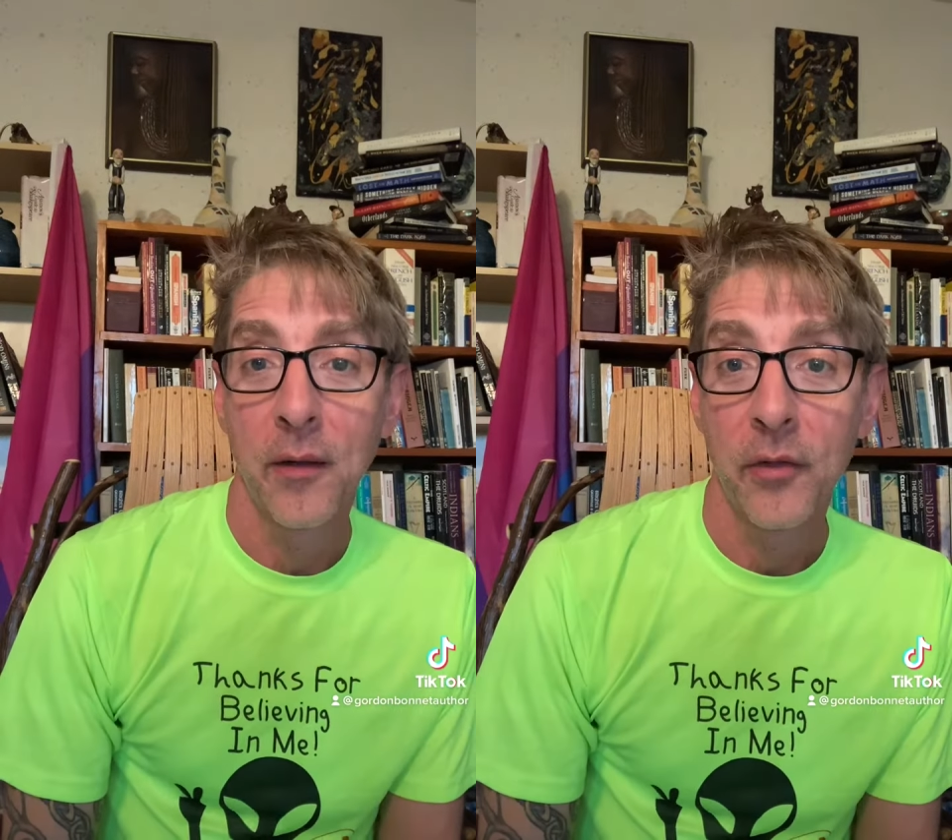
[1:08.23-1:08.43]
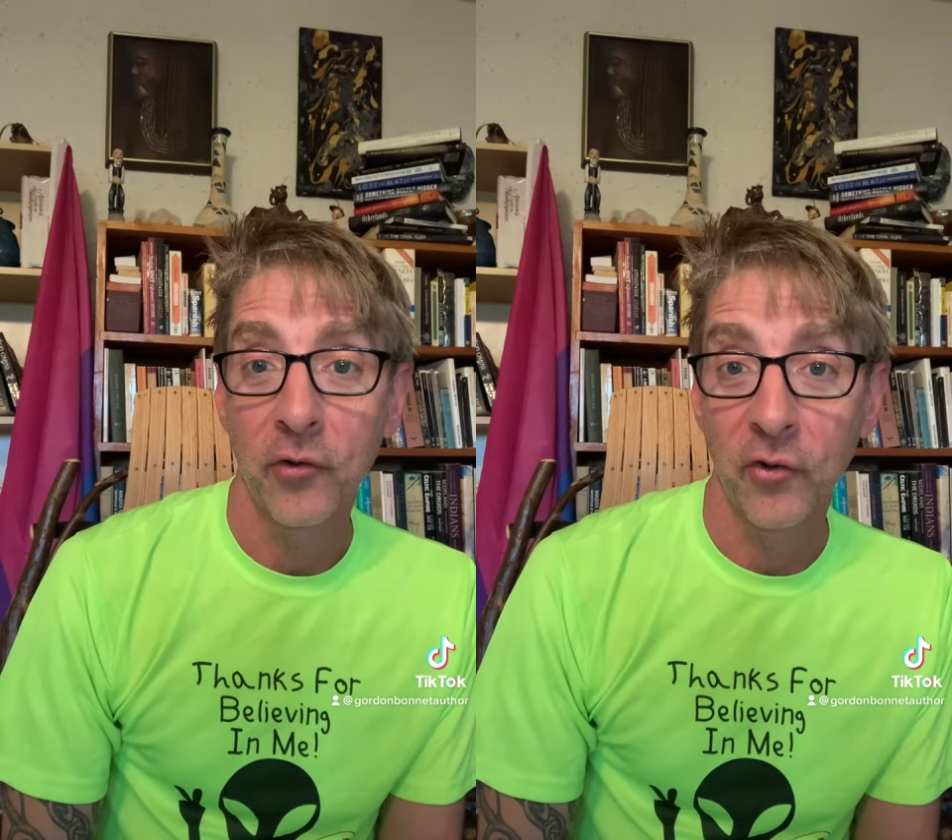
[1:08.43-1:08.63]

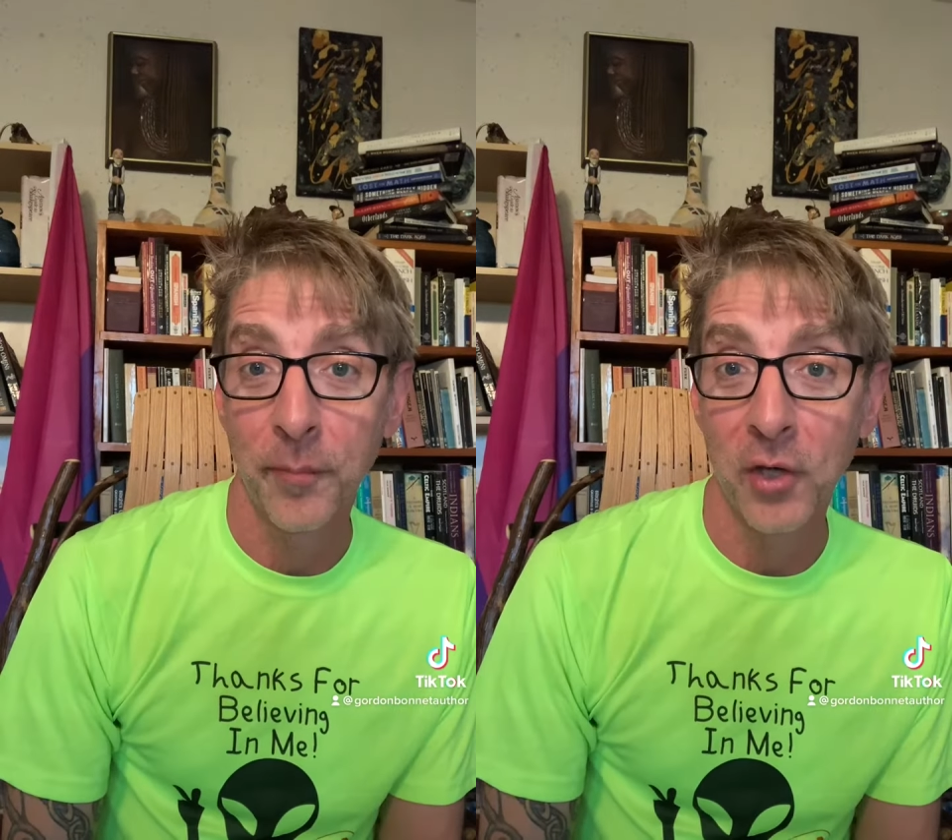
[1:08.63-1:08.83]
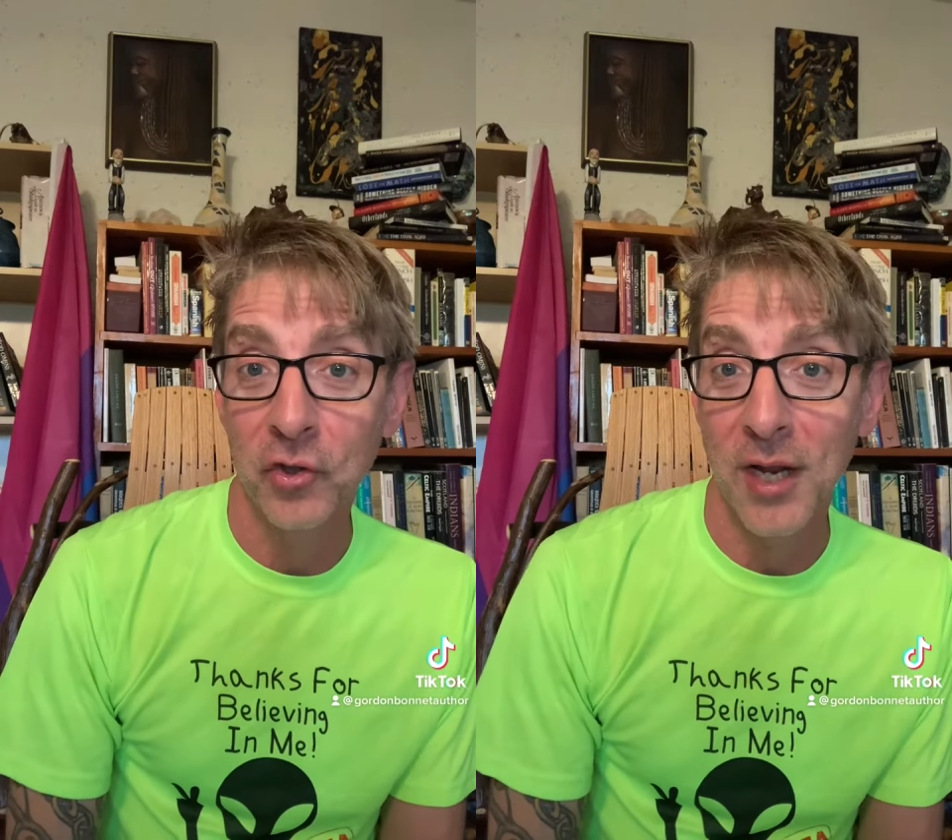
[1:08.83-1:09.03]
There's a
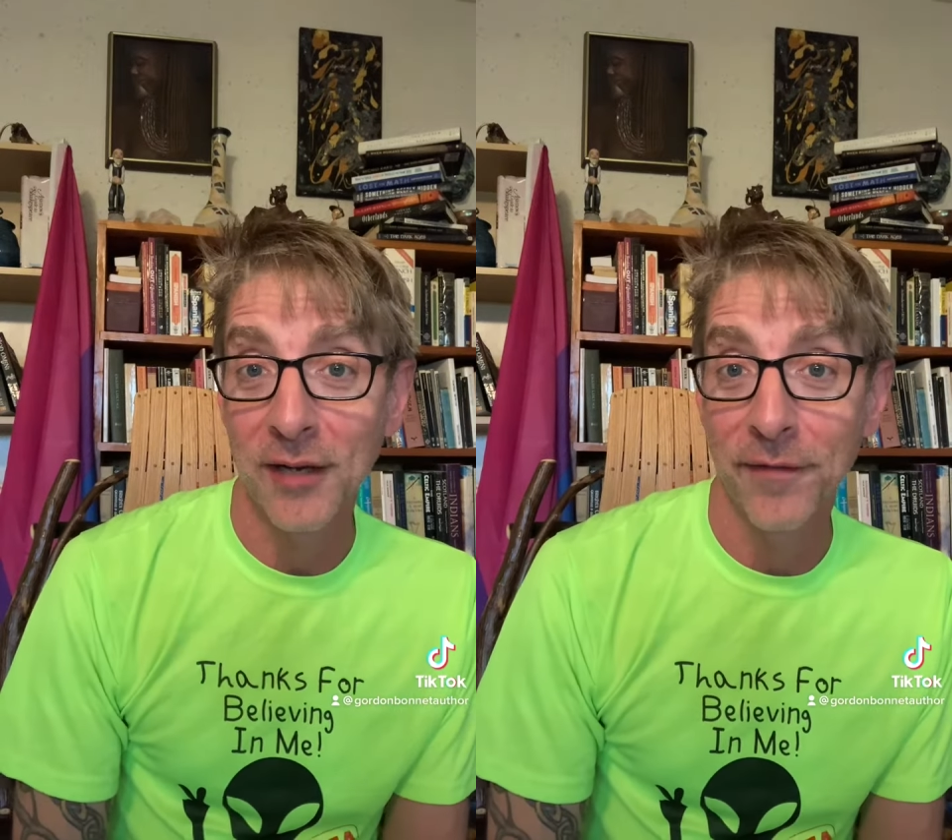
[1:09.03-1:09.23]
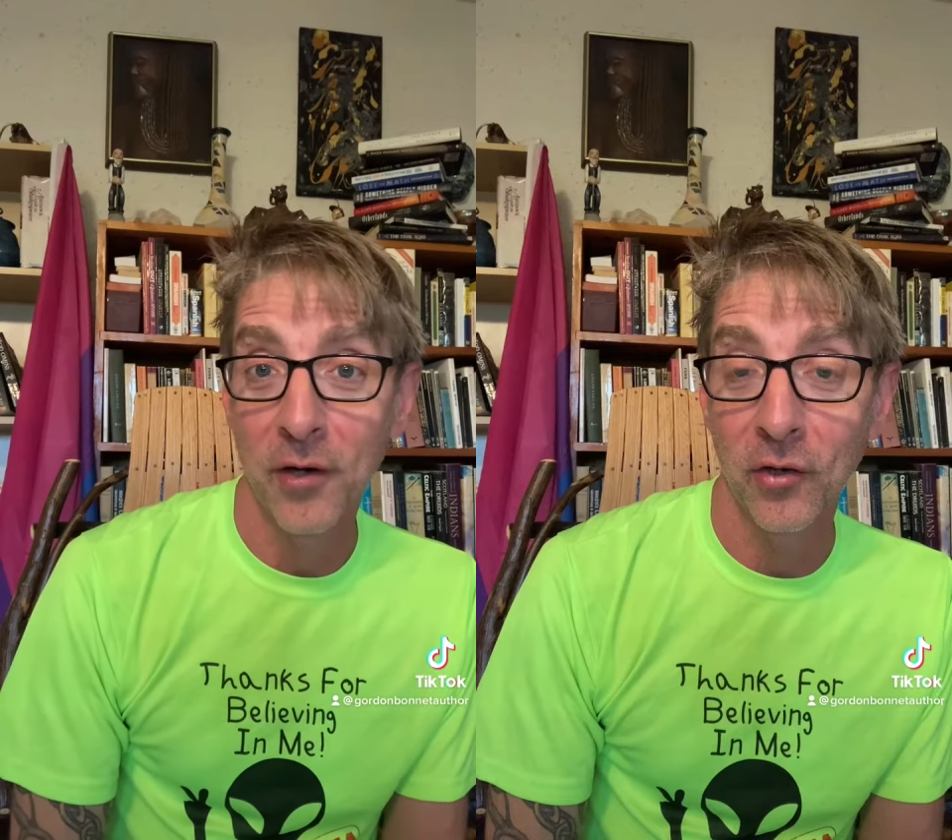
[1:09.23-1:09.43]

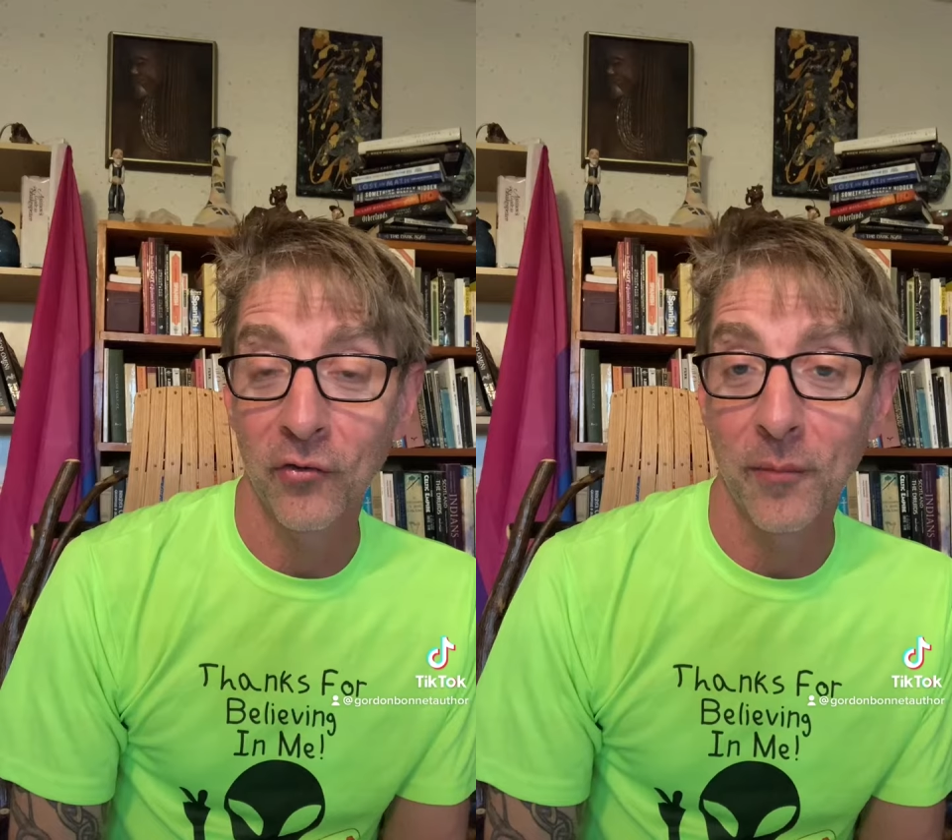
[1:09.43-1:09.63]
sponge-like fungus